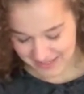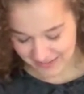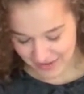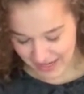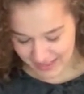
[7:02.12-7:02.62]

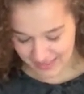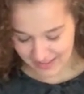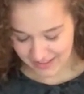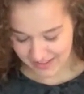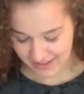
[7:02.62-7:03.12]
I forget
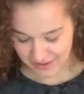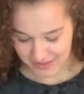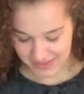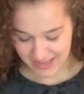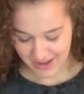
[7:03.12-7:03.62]

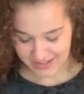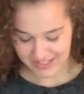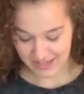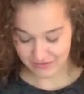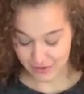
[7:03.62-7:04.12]
what they all
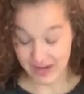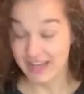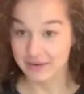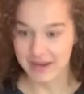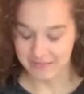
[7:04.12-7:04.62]
stand for.
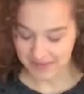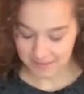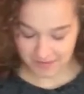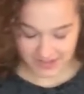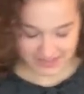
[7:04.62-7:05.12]
Anyway,
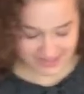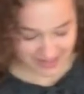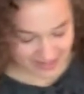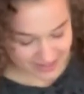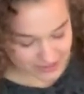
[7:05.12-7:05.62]

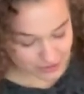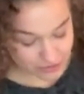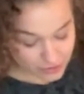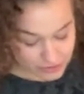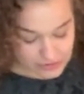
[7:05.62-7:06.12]
so
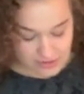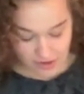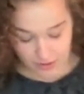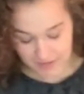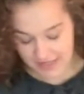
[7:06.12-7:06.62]
those
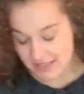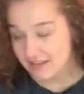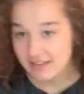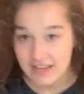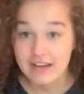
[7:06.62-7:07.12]
are
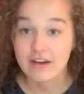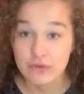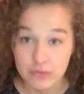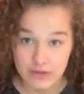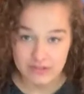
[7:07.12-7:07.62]
basically, in
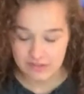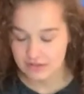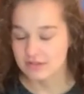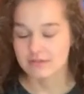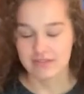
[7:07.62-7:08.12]
other words,
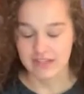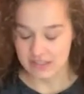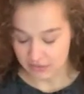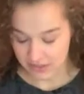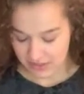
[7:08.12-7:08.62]
those are some
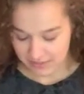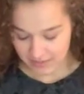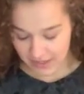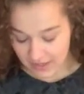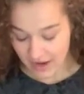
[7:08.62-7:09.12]
fancy words,
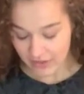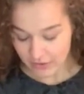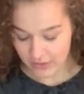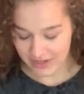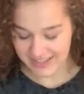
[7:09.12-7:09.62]
but in other
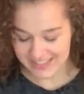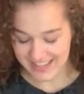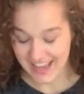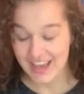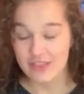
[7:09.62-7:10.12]
words,
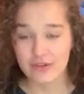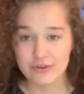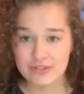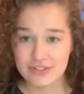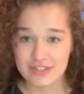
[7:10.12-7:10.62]

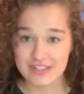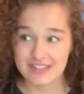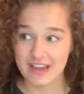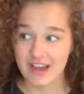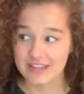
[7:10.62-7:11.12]
those are
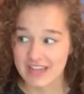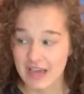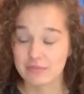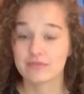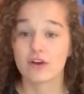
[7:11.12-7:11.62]
just a
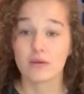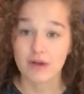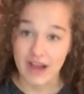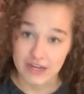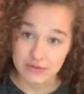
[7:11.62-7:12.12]
type of
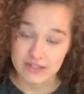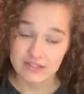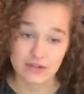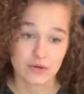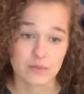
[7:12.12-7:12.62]
carbohydrate,
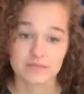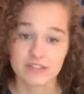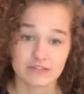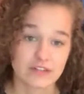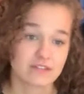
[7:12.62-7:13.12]
so
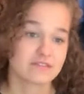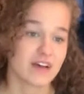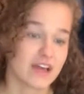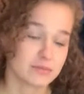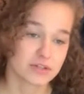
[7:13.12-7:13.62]
different
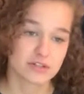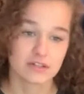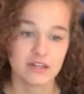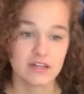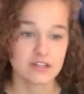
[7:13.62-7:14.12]

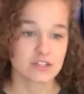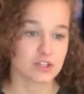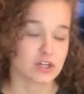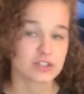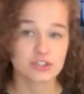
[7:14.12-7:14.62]
fiber,
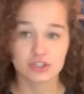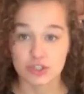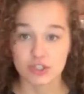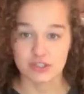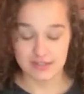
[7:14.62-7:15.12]
starch,
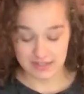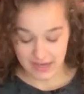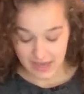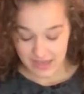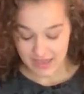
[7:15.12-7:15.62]
sugars
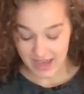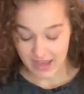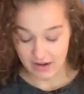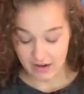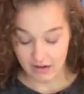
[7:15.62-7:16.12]

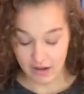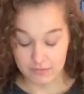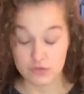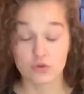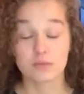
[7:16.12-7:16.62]
that
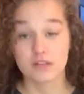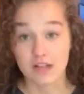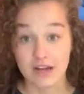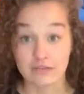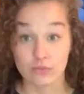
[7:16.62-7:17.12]
absorb a
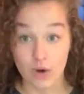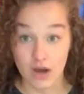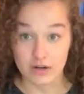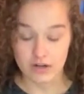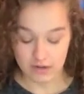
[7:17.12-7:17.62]
lot of
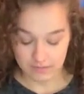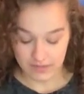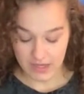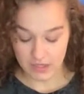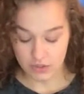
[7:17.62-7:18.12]
water
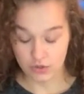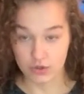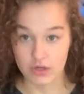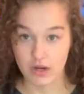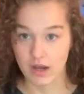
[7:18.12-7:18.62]
in
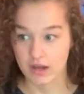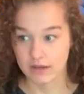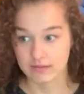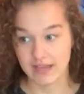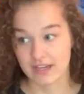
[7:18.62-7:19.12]
your
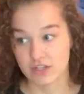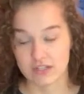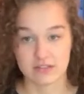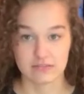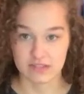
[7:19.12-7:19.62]

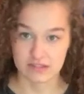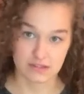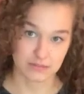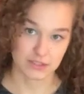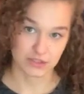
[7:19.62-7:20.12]
digestive
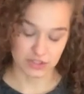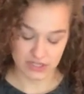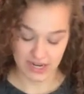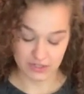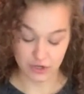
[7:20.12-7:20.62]
system, in your
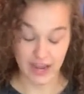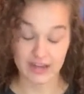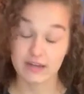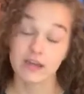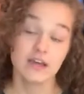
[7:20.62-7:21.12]
GI tract.